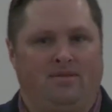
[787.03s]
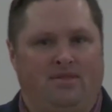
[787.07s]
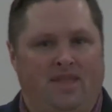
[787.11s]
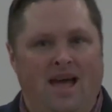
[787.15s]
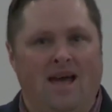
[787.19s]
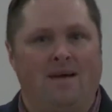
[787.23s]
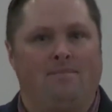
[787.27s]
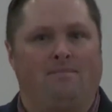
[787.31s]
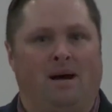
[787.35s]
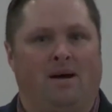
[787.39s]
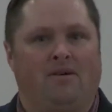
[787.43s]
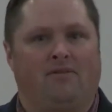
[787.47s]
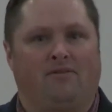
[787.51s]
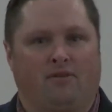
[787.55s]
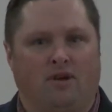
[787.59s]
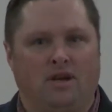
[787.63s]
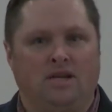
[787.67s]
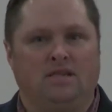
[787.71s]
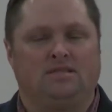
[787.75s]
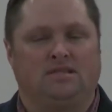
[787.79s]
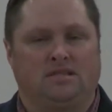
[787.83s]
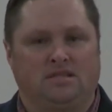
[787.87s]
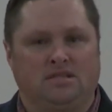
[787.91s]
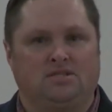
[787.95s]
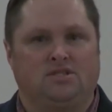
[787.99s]
that, my
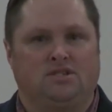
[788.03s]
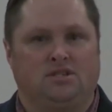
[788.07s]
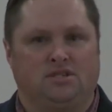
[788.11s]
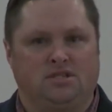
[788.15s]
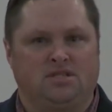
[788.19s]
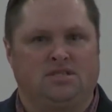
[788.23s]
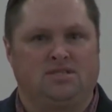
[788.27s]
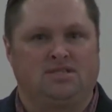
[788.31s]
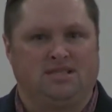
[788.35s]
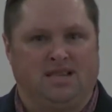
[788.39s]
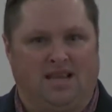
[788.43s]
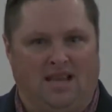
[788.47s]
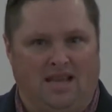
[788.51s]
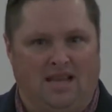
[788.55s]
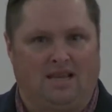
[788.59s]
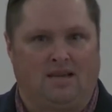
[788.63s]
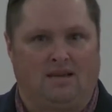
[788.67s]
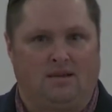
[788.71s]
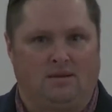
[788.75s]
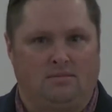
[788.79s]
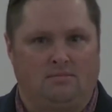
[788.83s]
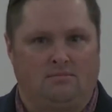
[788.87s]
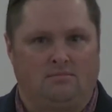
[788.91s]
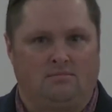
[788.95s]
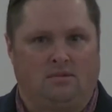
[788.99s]
friends, is just sick,
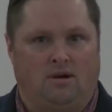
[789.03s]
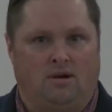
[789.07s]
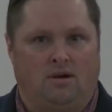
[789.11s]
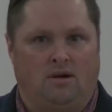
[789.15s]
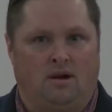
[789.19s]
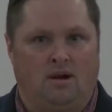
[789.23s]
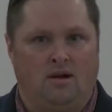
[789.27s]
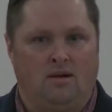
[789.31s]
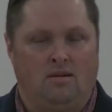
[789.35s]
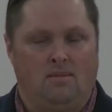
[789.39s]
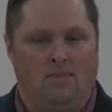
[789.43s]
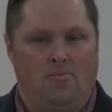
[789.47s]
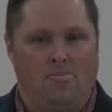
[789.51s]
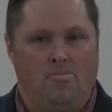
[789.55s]
all right?